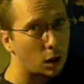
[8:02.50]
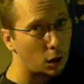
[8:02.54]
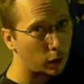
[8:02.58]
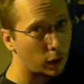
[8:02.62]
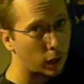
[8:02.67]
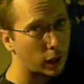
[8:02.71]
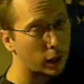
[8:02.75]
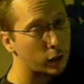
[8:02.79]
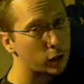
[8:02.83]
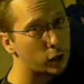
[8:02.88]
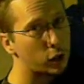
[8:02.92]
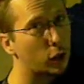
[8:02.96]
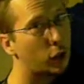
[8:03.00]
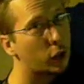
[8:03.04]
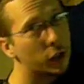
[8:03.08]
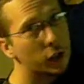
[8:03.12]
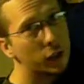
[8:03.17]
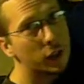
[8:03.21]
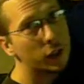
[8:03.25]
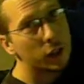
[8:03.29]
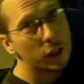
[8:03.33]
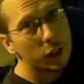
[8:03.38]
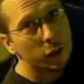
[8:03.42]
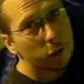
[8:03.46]
Okay, to show
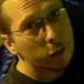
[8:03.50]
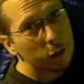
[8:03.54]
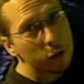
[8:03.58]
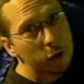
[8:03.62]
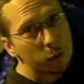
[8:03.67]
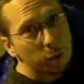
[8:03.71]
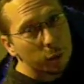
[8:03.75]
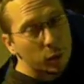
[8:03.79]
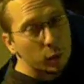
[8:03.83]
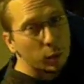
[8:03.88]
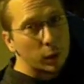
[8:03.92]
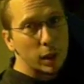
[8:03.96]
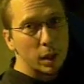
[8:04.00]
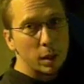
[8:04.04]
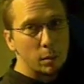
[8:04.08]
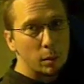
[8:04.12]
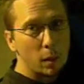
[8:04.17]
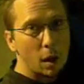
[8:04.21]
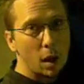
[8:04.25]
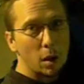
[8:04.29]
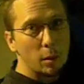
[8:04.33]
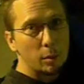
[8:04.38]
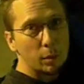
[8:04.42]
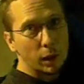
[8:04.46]
you the difference between the
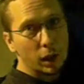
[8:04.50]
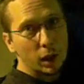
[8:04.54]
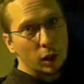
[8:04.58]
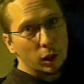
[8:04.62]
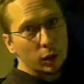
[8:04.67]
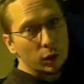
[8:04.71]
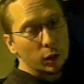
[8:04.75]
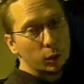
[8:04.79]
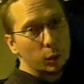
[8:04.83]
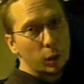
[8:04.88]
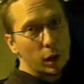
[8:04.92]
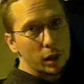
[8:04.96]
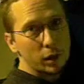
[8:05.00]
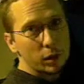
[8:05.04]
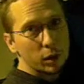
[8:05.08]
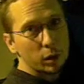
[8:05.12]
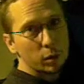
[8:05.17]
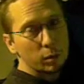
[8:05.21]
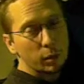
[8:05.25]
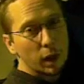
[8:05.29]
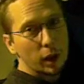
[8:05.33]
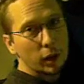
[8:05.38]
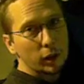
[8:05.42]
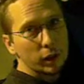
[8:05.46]
Mont Bell and the
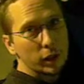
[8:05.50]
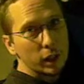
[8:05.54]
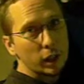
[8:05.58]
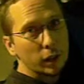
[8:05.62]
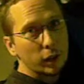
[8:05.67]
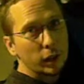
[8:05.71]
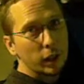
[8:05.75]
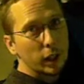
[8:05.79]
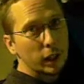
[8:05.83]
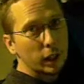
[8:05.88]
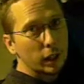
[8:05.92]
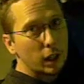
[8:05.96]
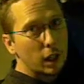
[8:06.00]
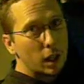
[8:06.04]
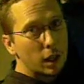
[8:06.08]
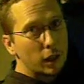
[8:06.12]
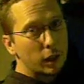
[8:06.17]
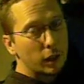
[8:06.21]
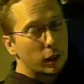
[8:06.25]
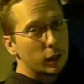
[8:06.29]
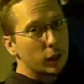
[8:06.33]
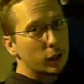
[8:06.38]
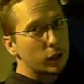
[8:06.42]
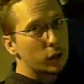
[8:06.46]
Western Mountaineering,
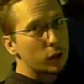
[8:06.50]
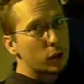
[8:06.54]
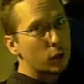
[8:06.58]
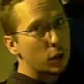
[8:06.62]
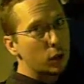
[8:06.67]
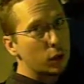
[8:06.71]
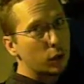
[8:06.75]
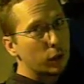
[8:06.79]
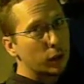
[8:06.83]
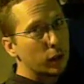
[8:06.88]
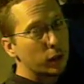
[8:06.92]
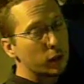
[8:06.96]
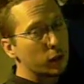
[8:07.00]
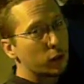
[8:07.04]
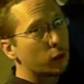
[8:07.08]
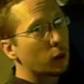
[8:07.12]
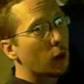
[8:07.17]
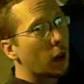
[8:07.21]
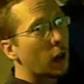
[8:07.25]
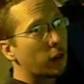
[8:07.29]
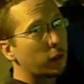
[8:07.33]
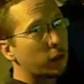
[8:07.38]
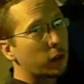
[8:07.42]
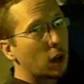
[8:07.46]
there's two. There's a
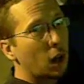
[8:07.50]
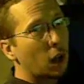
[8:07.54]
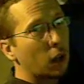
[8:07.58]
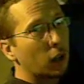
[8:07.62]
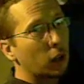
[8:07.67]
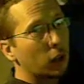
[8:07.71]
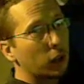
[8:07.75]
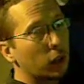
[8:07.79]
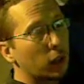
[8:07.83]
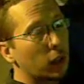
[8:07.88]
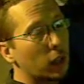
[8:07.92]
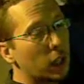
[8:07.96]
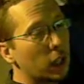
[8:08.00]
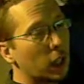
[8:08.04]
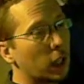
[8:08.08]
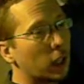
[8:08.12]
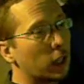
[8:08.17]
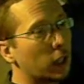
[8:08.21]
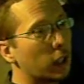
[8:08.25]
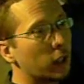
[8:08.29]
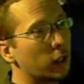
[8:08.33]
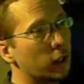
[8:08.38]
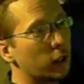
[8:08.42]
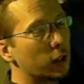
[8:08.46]
draft collar,
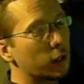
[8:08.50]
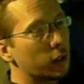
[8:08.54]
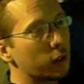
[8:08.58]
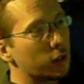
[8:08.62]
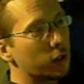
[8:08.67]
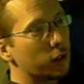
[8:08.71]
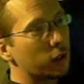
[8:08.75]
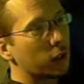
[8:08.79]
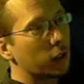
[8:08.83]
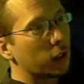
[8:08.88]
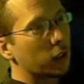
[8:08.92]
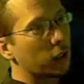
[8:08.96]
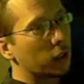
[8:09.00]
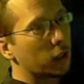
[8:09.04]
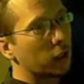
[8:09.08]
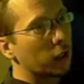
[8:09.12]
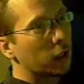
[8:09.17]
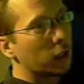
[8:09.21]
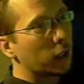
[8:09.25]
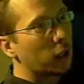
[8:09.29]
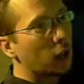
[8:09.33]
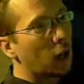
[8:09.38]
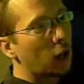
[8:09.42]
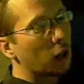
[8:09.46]
and then there's
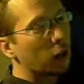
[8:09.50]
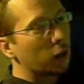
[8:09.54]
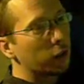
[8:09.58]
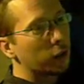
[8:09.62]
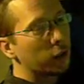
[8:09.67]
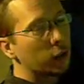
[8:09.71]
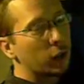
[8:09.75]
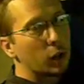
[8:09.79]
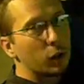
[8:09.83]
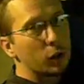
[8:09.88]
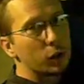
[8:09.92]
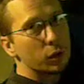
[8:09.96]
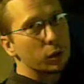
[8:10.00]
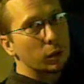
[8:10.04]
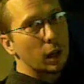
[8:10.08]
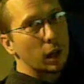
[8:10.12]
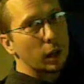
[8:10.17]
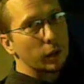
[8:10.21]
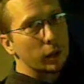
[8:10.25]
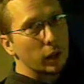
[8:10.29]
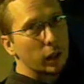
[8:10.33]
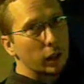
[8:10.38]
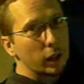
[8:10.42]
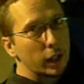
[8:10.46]
a collar that goes
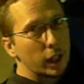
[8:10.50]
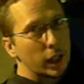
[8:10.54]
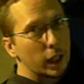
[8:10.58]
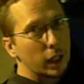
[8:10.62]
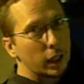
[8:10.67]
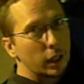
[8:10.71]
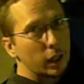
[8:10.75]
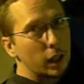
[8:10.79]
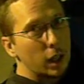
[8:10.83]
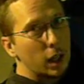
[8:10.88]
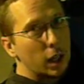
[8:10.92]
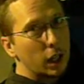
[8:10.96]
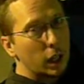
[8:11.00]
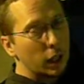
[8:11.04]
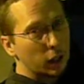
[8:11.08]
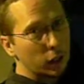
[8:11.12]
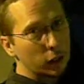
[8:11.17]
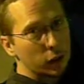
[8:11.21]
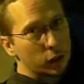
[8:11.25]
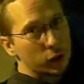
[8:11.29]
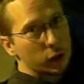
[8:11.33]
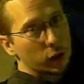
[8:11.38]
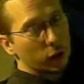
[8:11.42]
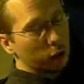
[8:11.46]
around the lid, and
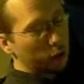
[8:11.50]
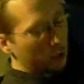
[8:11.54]
I'll show